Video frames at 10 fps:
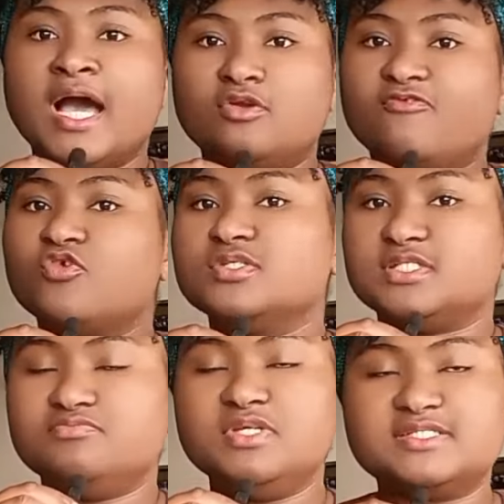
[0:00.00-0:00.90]
and of
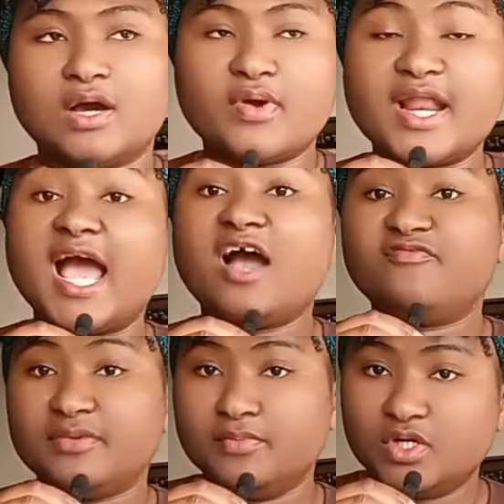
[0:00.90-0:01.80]
course it means that when I
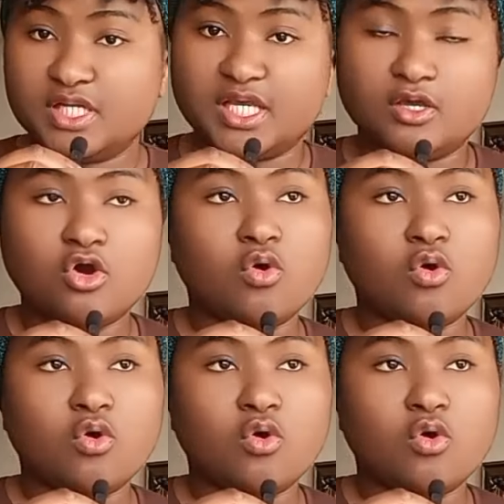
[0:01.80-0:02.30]
have the money